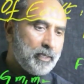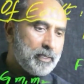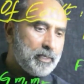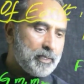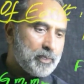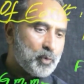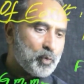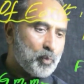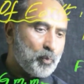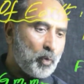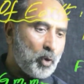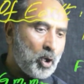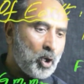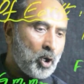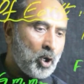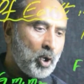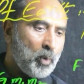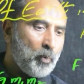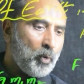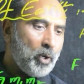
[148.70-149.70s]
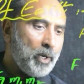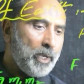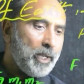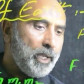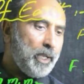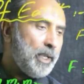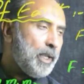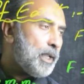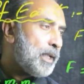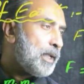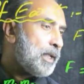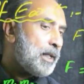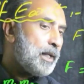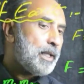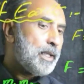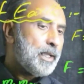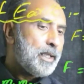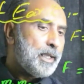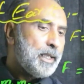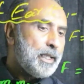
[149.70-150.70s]
small body,
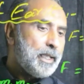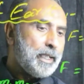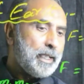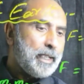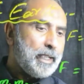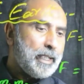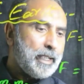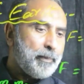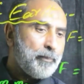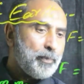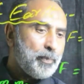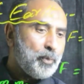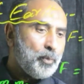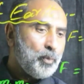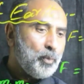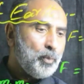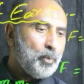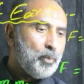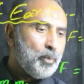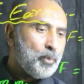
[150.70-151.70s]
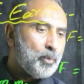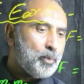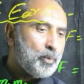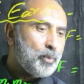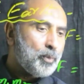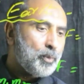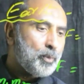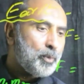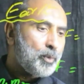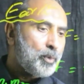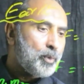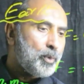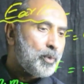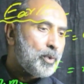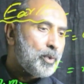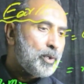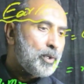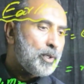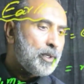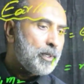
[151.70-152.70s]
m2
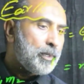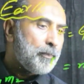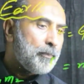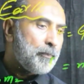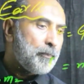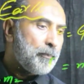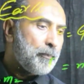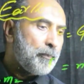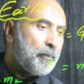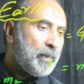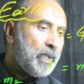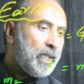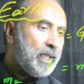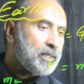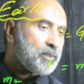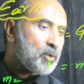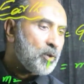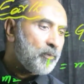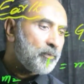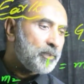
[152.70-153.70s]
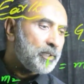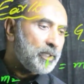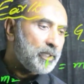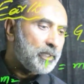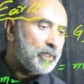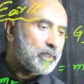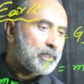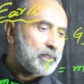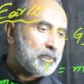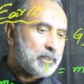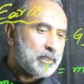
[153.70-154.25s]
mass of the Earth,